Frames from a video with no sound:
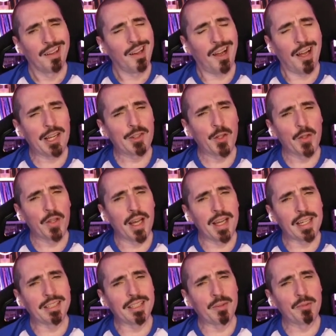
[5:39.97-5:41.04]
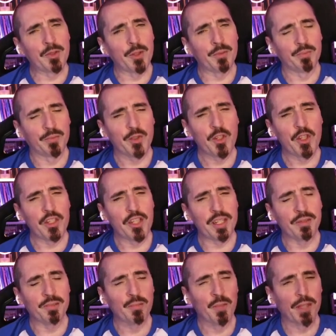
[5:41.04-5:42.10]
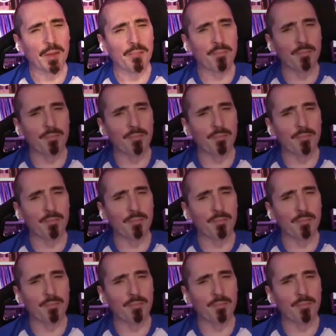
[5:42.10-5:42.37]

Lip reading: I ain't doing that anytime soon. GG, well done.